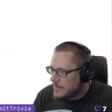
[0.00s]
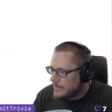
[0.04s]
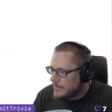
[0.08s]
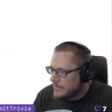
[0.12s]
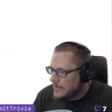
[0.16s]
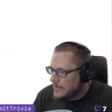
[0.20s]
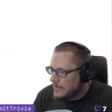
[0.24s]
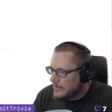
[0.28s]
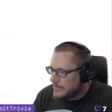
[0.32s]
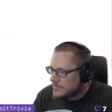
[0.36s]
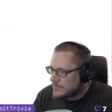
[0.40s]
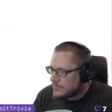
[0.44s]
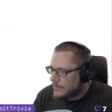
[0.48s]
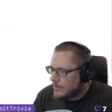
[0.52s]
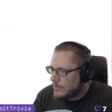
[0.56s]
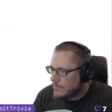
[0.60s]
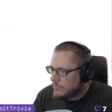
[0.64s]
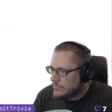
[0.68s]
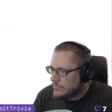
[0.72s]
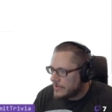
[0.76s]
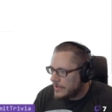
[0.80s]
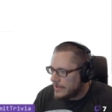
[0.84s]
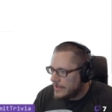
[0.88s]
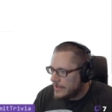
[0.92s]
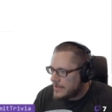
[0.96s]
there is
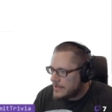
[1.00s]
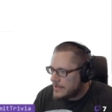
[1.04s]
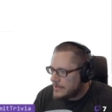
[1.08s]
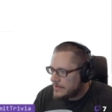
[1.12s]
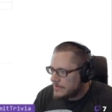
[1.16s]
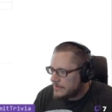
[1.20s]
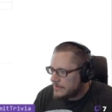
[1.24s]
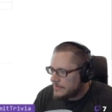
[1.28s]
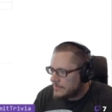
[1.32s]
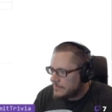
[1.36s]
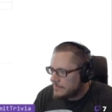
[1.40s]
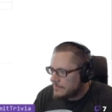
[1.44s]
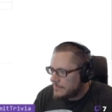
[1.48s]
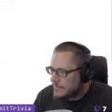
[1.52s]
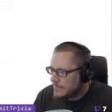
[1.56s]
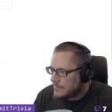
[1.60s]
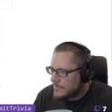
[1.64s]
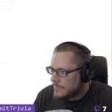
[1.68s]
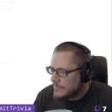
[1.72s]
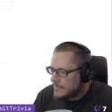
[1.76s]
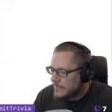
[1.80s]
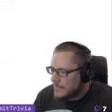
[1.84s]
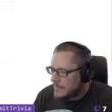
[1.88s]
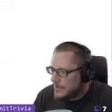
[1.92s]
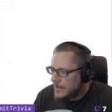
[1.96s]
only
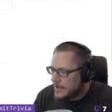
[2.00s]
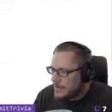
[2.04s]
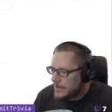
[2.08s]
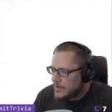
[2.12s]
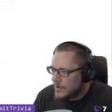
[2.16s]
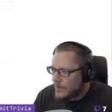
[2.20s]
an